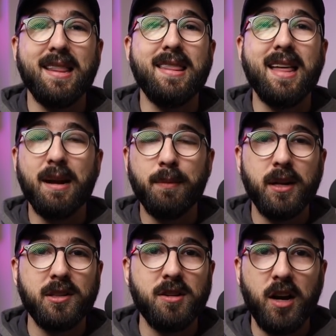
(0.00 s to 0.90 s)
Then I'm
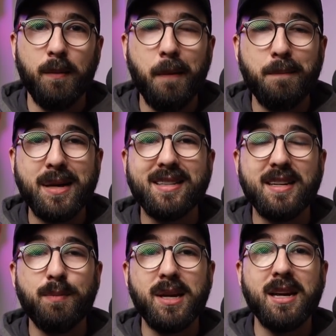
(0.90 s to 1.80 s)
going to talk about
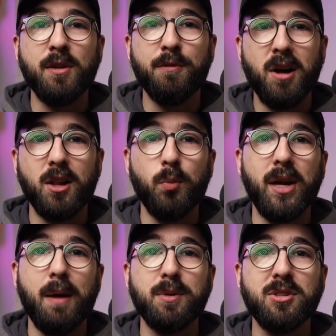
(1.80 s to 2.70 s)
BTP in the
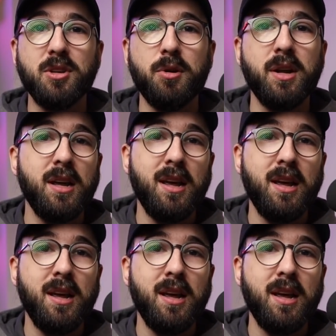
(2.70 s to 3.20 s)
following episode.